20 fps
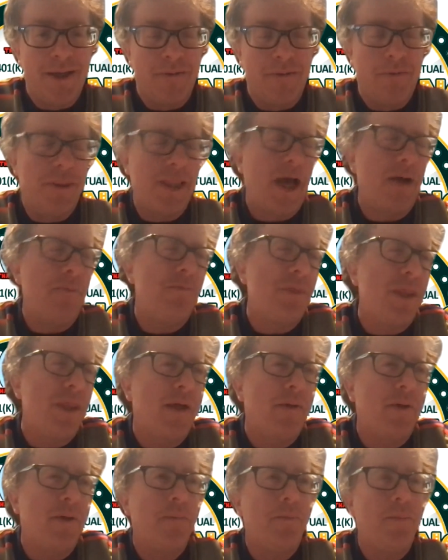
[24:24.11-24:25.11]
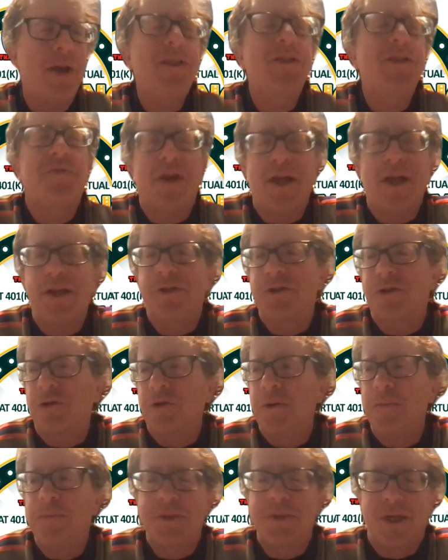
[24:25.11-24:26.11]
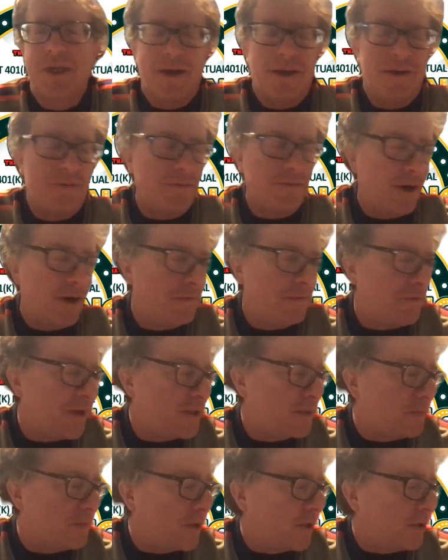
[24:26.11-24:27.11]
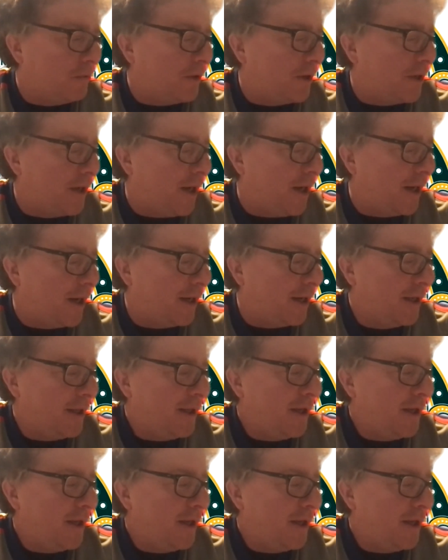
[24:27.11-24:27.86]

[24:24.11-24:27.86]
I'm Mets fans groups on Facebook and whatnot.